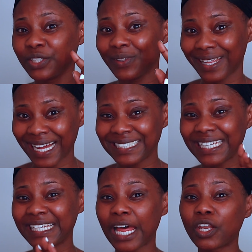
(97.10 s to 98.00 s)
you that
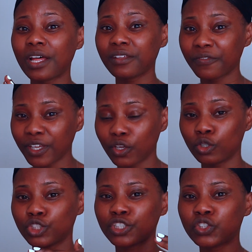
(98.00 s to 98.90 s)
in another
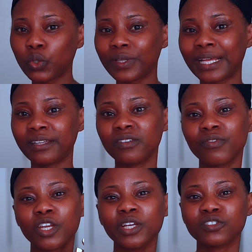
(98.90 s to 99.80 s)
video, just so that this
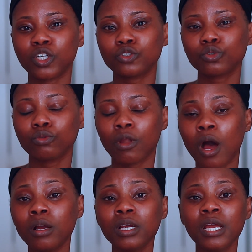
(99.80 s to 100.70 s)
video is not too
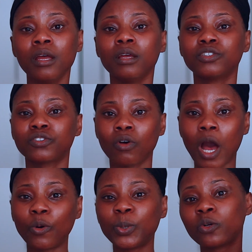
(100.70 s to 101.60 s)
long. So
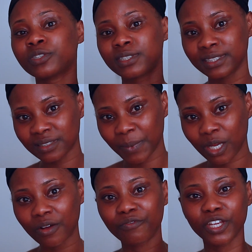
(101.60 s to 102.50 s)
I'll post this
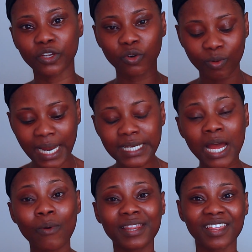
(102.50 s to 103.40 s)
makeup video right
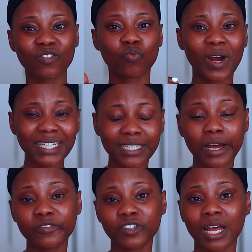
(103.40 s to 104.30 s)
now, and then right
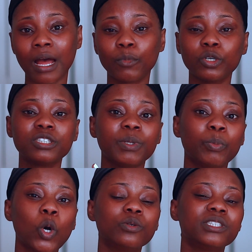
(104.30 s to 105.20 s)
after I'm going to be
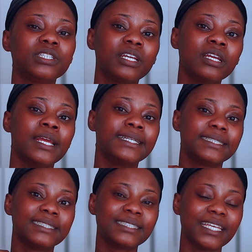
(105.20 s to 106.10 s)
posting
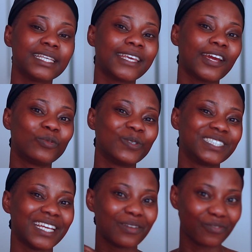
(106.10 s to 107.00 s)
the skincare
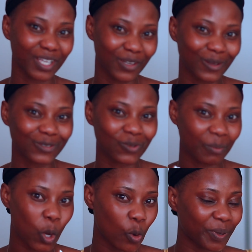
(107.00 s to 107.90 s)
routine video. So
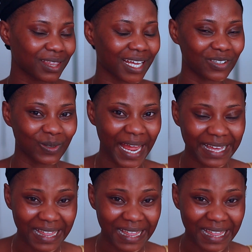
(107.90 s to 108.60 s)
I'm hoping that you like